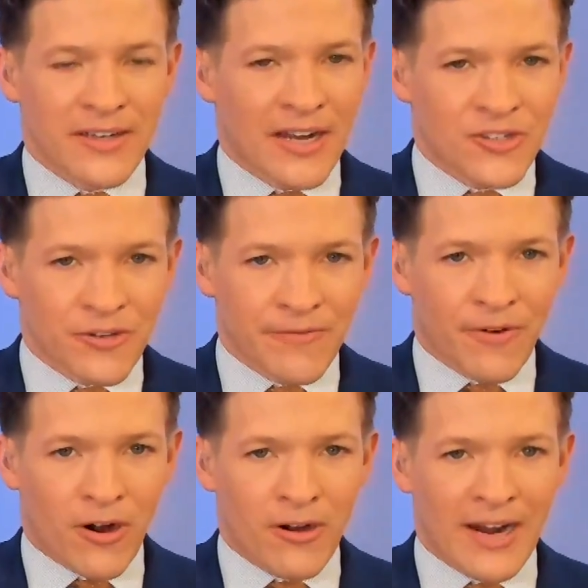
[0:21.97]
not too
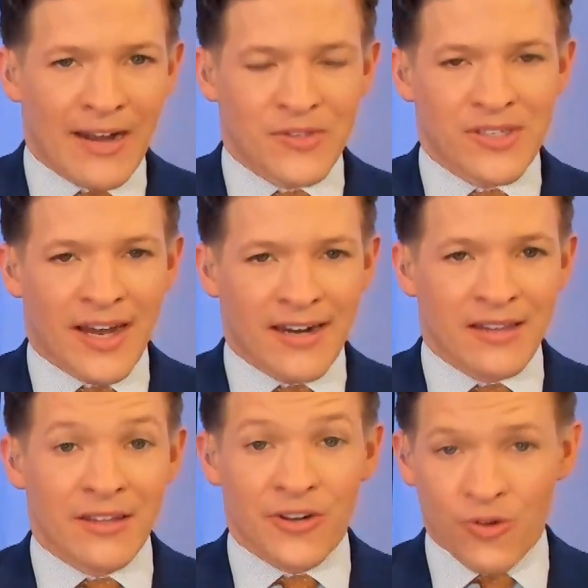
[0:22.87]
far outside
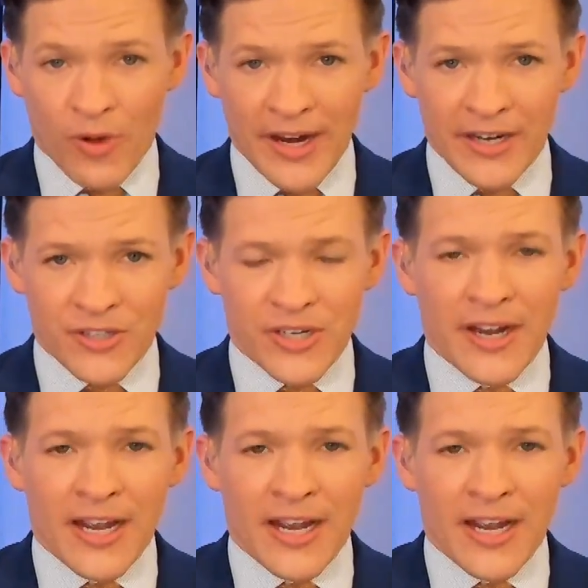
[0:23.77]
LaGrange.